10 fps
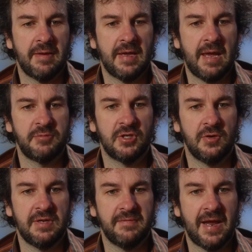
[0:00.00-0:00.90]

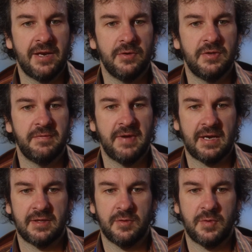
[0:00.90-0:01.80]
absolutely valued the
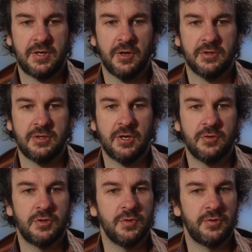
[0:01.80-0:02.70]
fact that we got, you
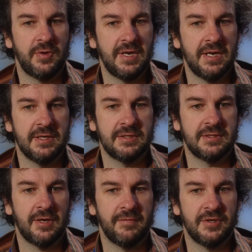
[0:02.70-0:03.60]
know, 2 or 3
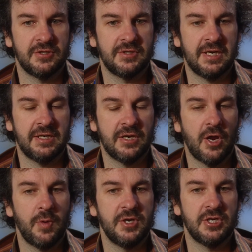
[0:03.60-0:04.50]
years of just getting to
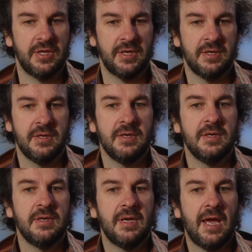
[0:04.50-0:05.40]
know each other
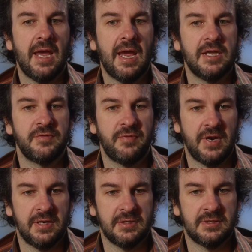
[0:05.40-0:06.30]
as
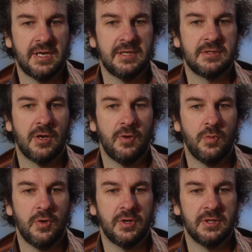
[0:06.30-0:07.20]
friends, as
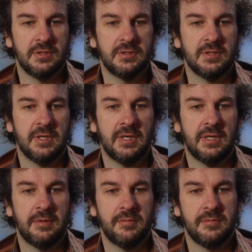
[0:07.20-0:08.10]
co-workers,
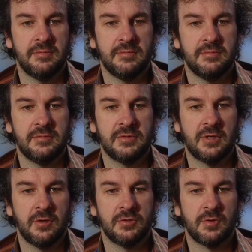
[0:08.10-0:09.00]

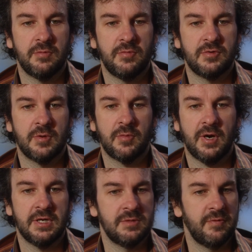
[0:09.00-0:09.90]
co-script
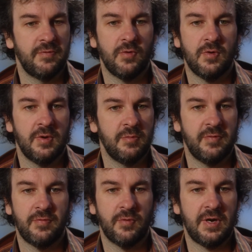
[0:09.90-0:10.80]
writers
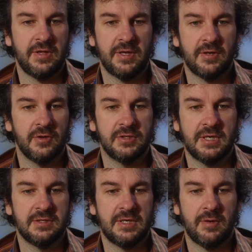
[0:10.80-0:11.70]
before anything got
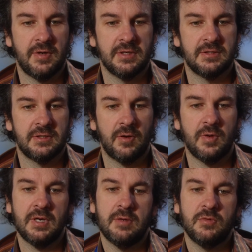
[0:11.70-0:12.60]
serious. So
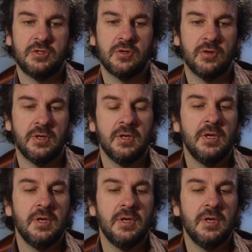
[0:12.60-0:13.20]
it was good.